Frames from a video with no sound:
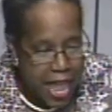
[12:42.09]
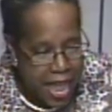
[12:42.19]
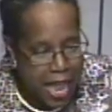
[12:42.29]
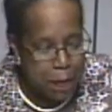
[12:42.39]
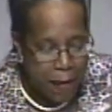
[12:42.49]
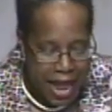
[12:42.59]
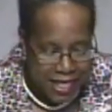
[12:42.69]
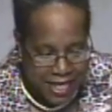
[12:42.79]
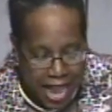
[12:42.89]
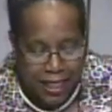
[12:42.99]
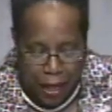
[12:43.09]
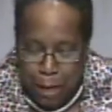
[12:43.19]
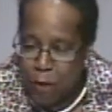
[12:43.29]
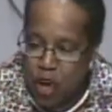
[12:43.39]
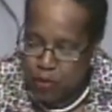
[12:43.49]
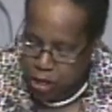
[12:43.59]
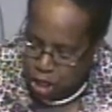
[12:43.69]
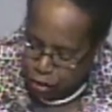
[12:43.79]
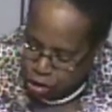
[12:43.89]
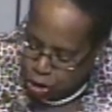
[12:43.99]
It might take the movement
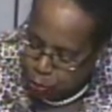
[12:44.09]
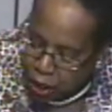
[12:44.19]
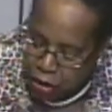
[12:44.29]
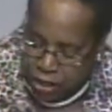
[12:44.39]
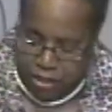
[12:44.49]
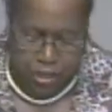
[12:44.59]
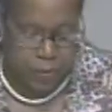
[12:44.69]
of spirit,